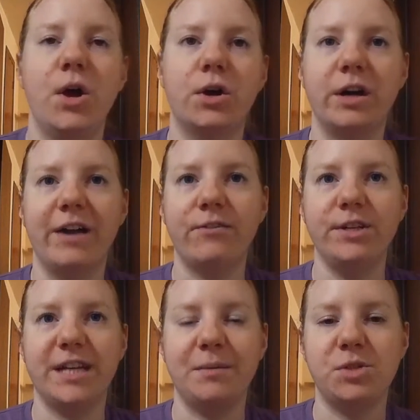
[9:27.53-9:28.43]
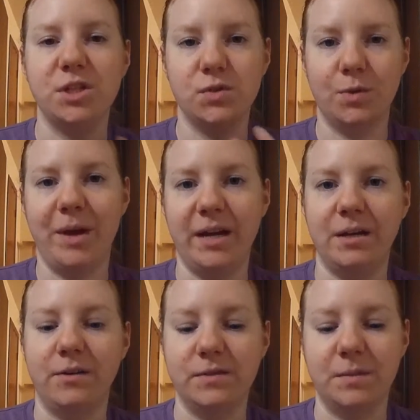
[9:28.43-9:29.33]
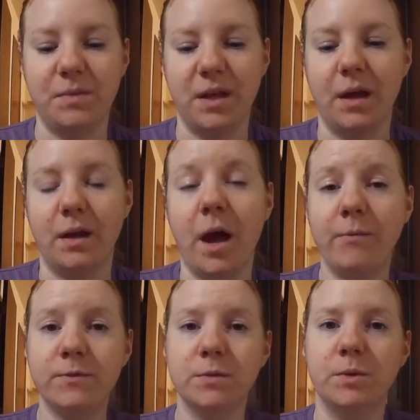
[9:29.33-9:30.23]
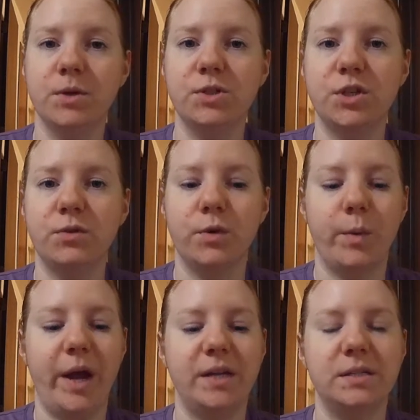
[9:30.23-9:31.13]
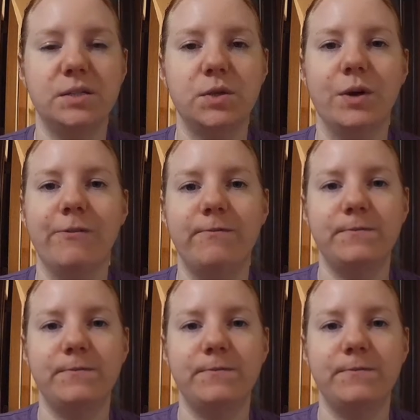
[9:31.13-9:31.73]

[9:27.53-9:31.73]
or every time she's reminded of something uncomfortable, she rewinds to a